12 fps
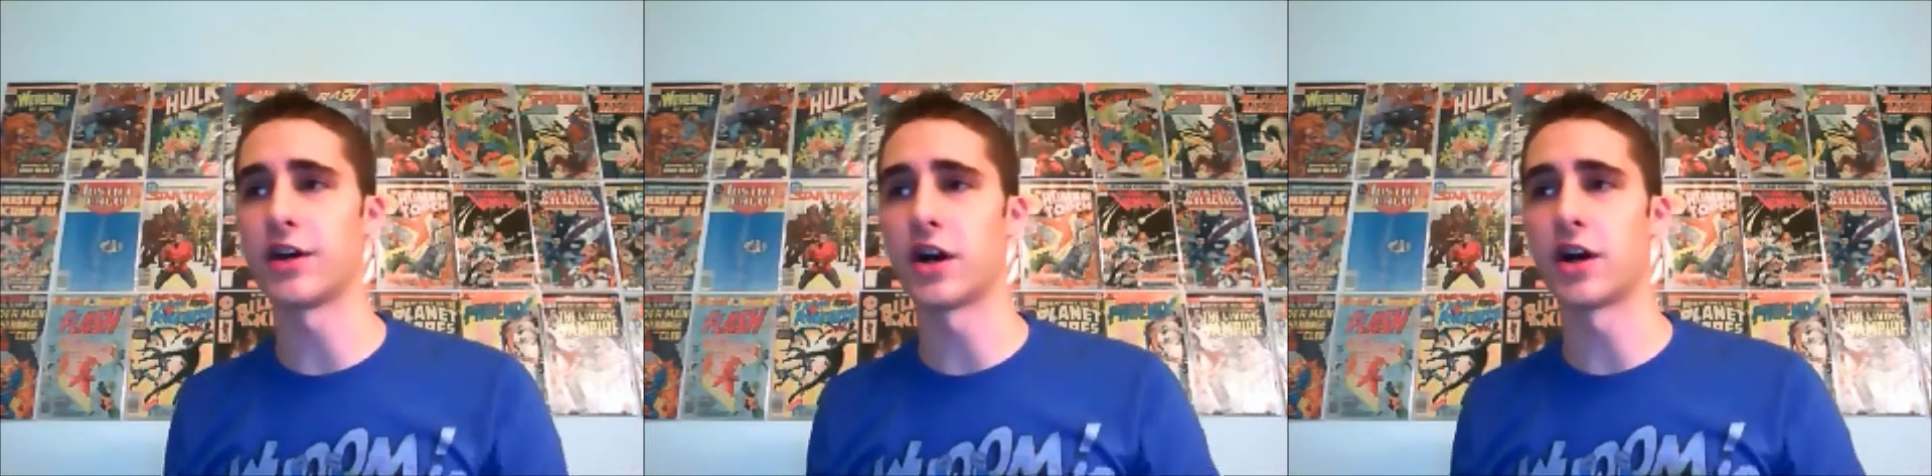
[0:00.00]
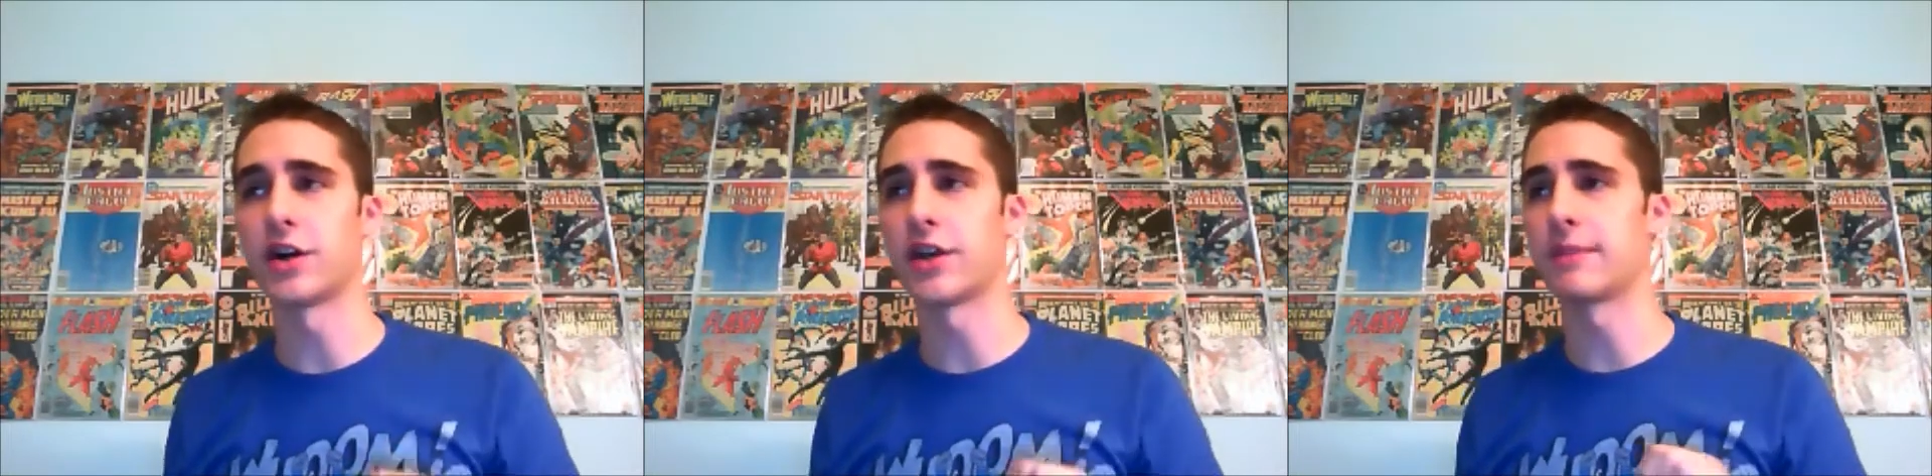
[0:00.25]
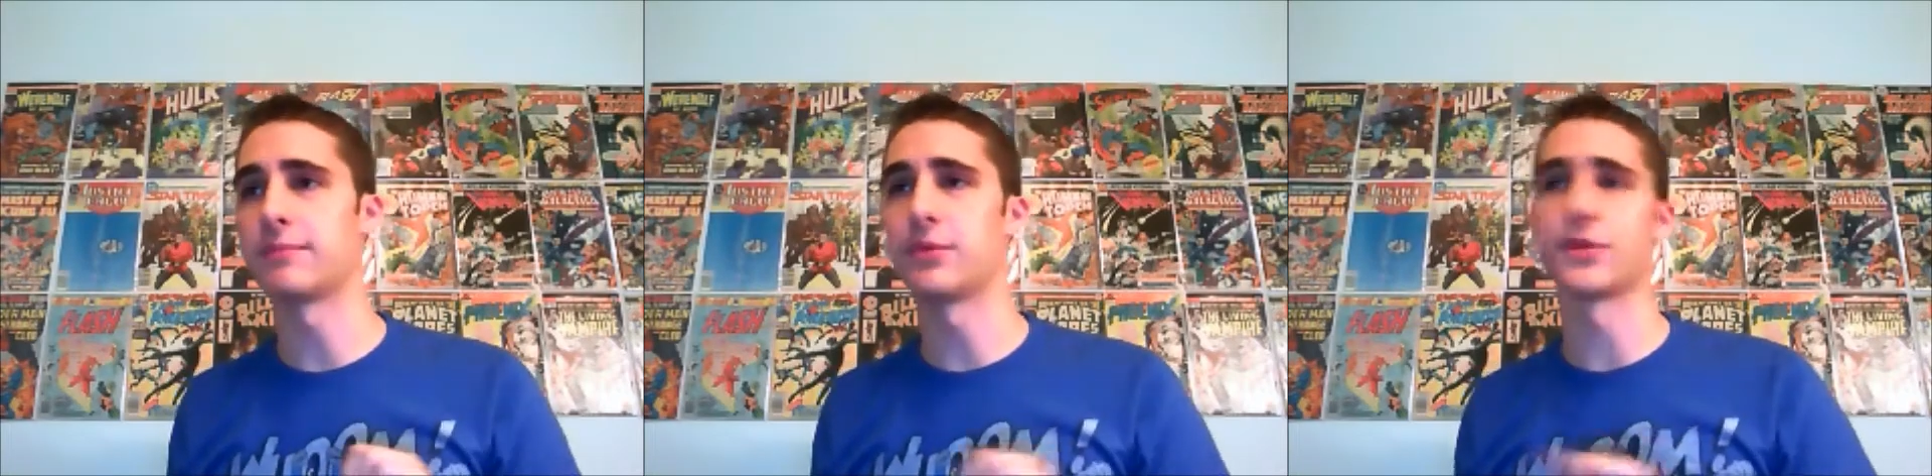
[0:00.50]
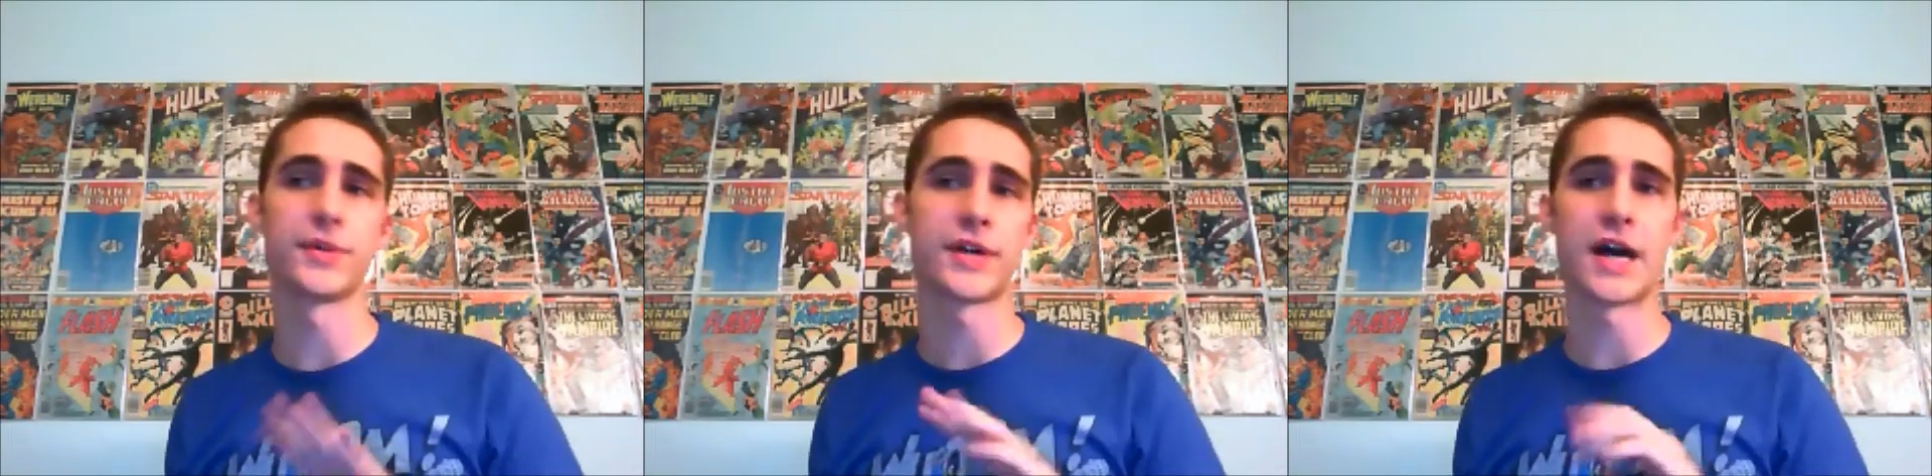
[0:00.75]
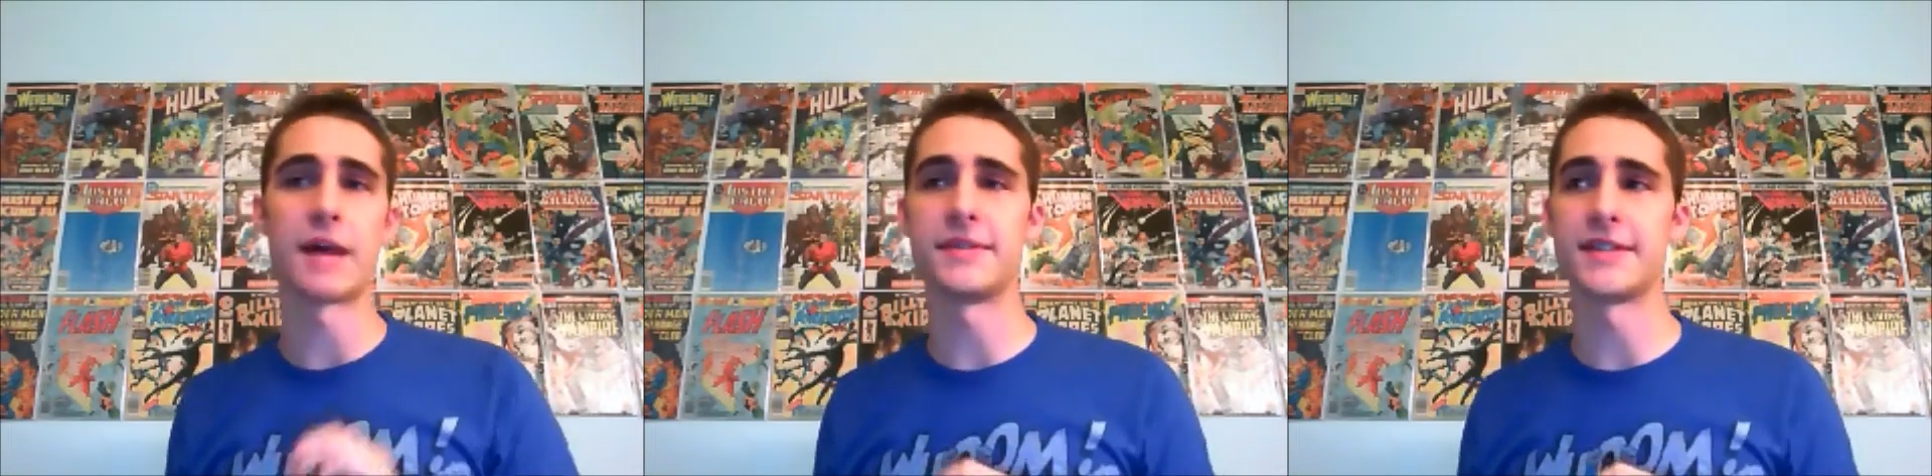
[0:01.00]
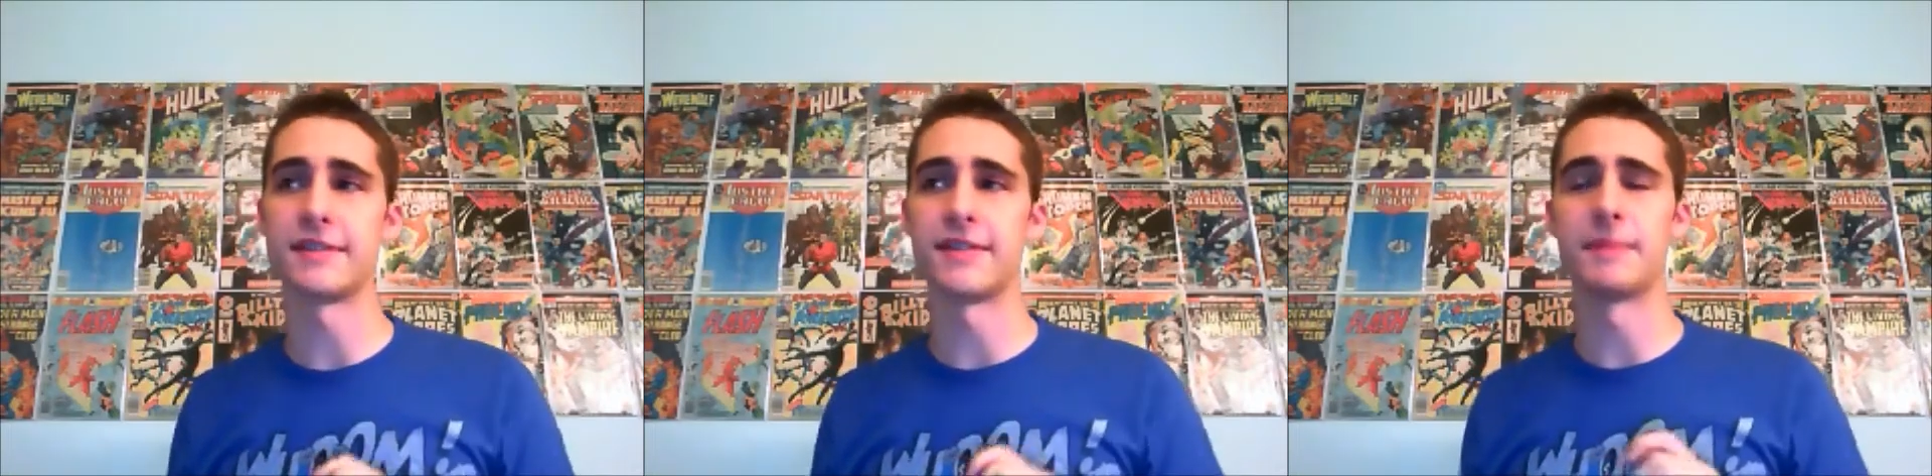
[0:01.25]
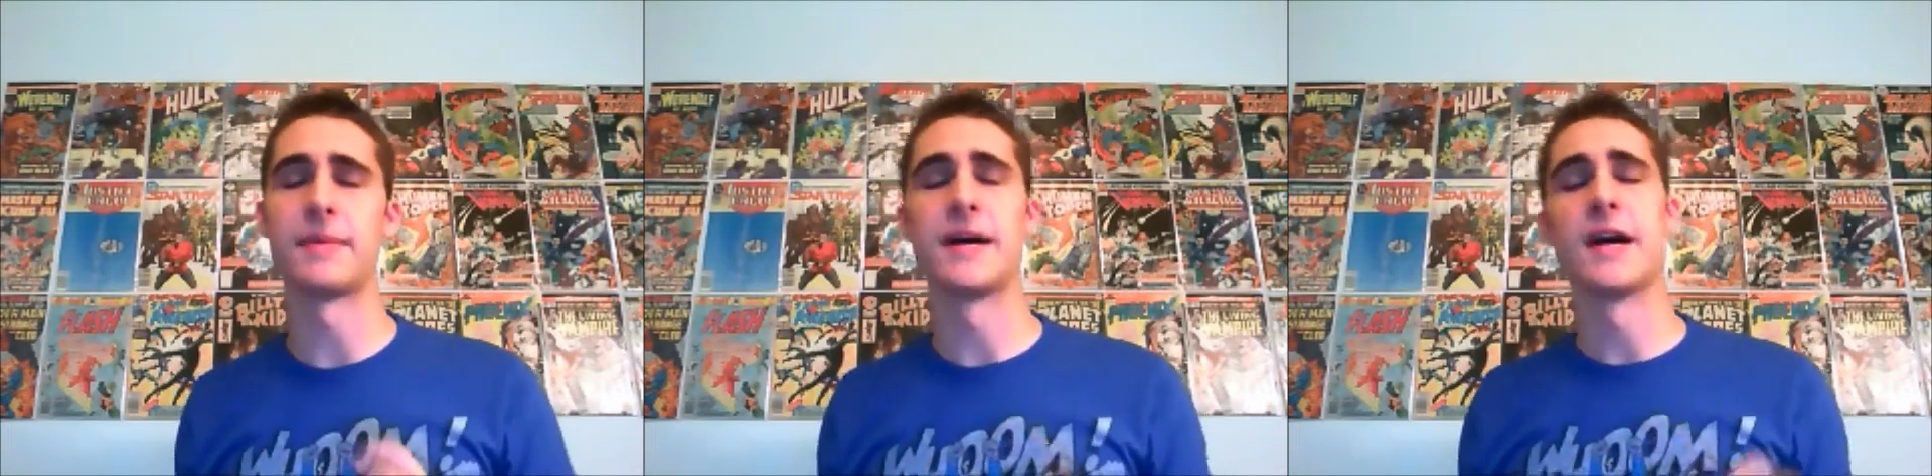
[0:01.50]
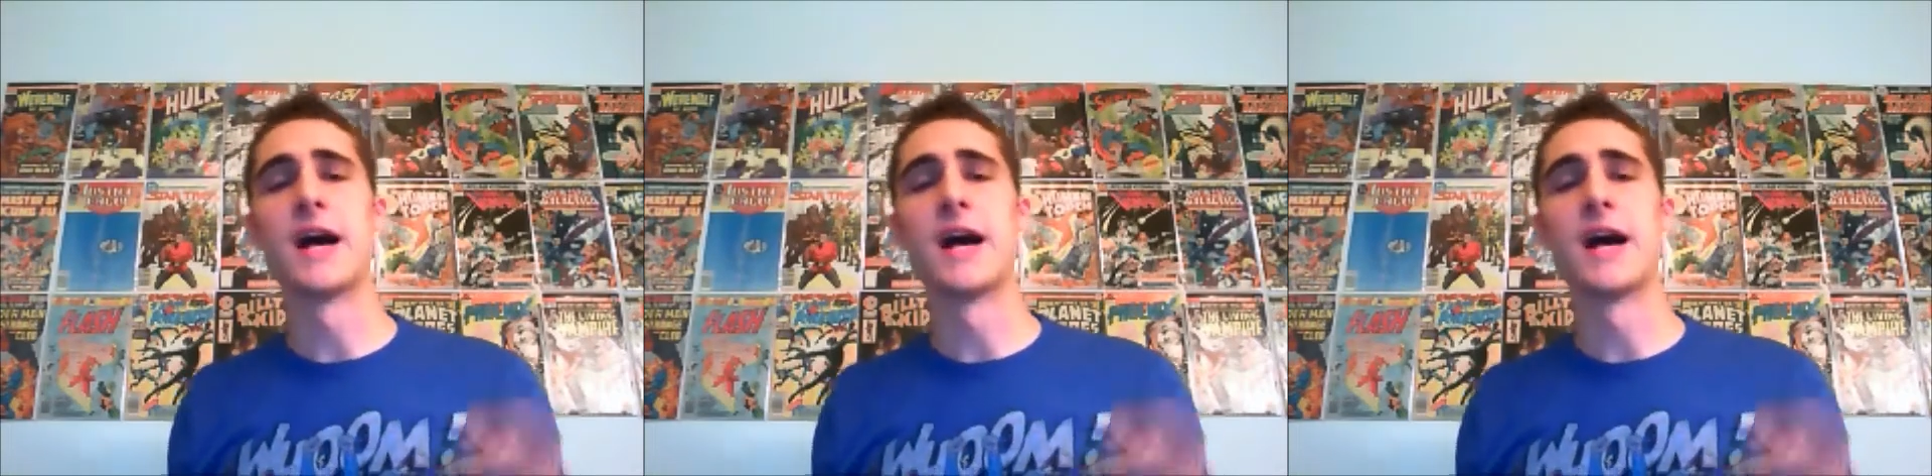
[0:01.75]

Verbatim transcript: are like multiple copies of them.